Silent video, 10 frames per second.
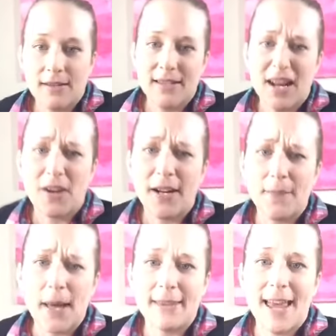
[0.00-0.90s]
sorry
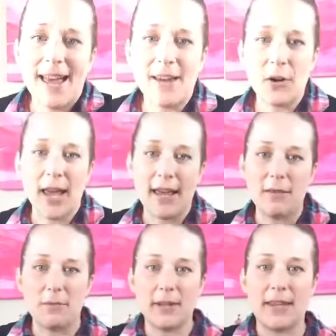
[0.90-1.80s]
about that. Okay,
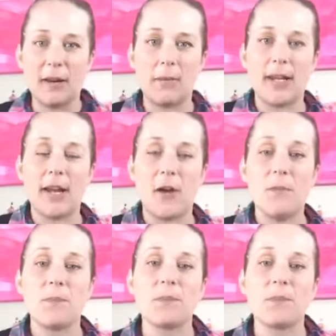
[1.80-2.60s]
there we go.